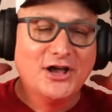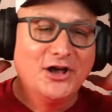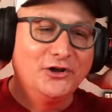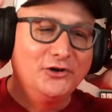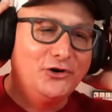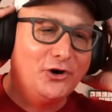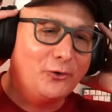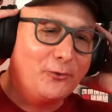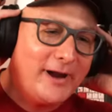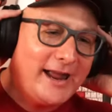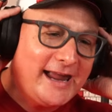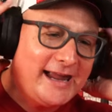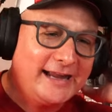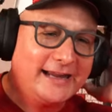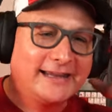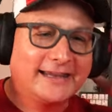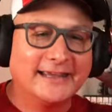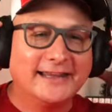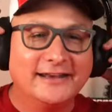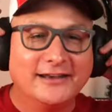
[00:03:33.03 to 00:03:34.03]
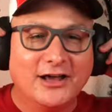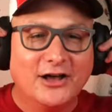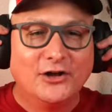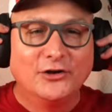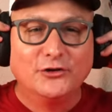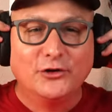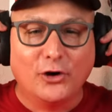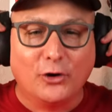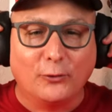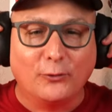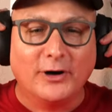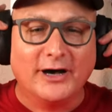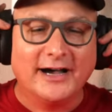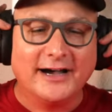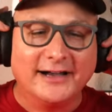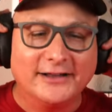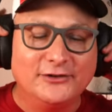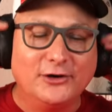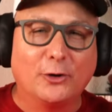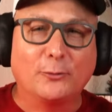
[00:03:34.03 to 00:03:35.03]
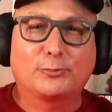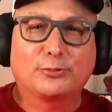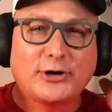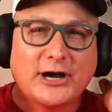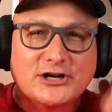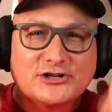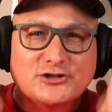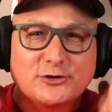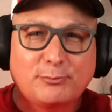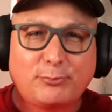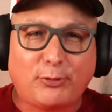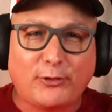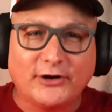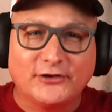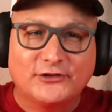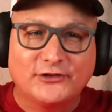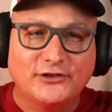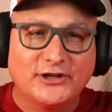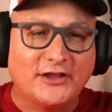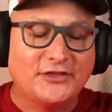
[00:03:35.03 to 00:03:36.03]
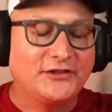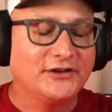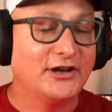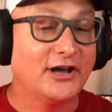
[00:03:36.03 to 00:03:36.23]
no aching, no uh, no pressure points or nothing.